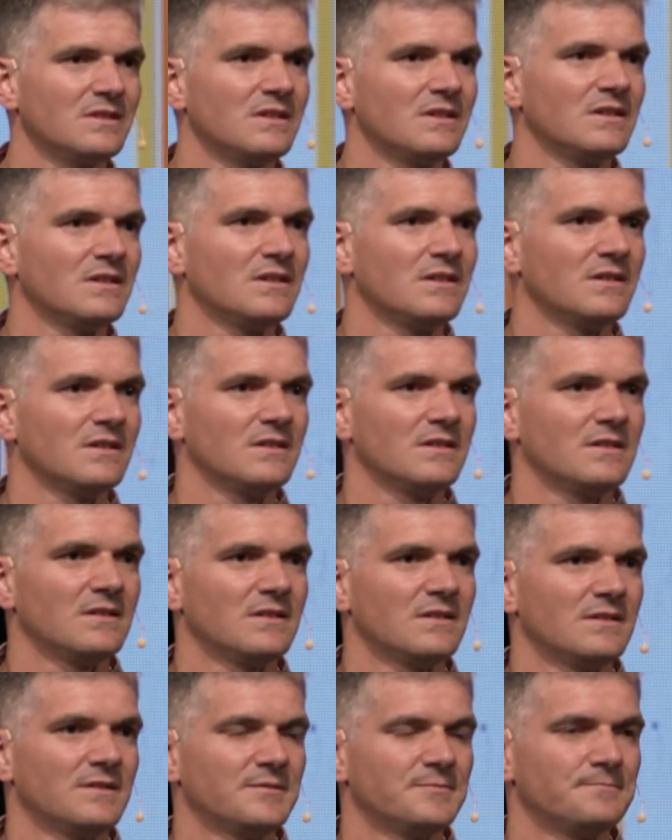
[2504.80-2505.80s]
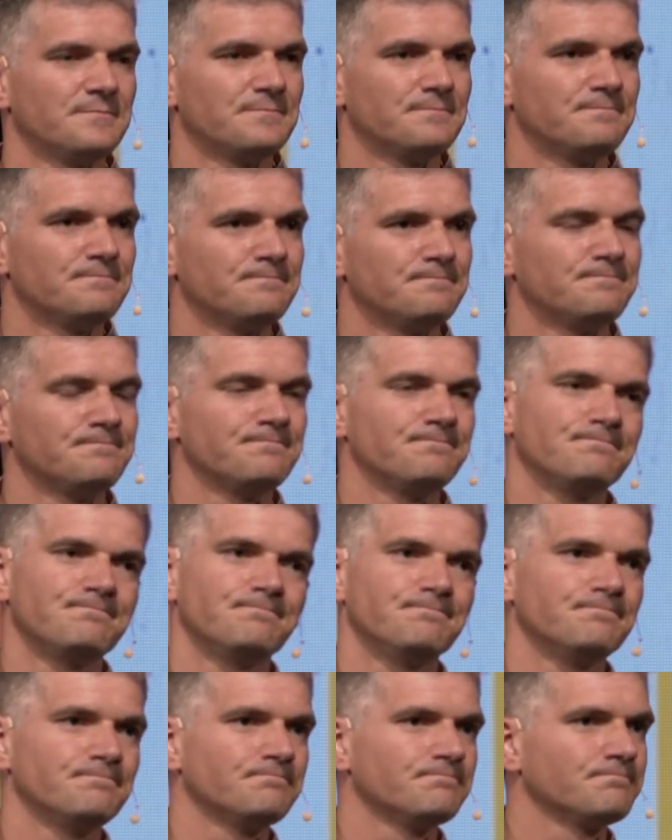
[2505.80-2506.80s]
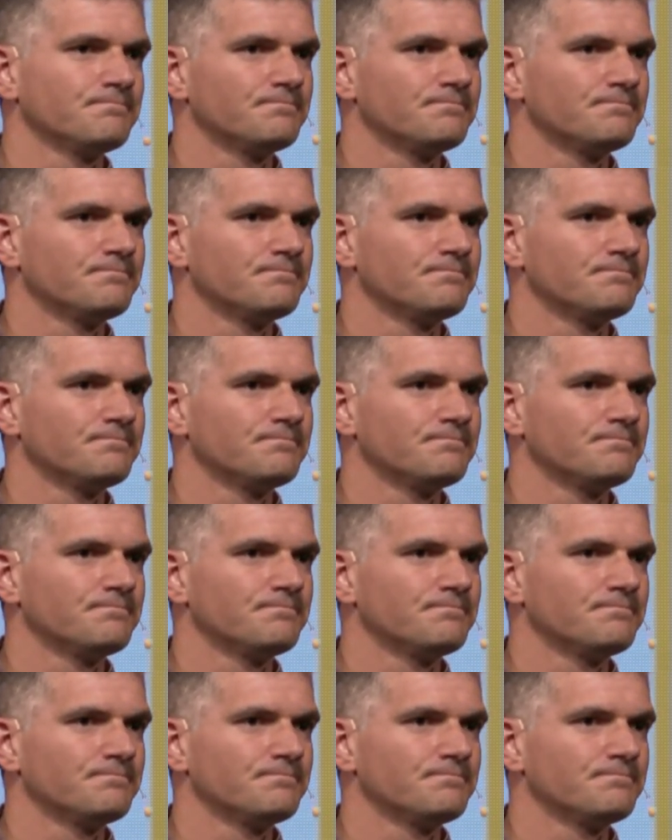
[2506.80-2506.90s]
No one is speaking in this clip.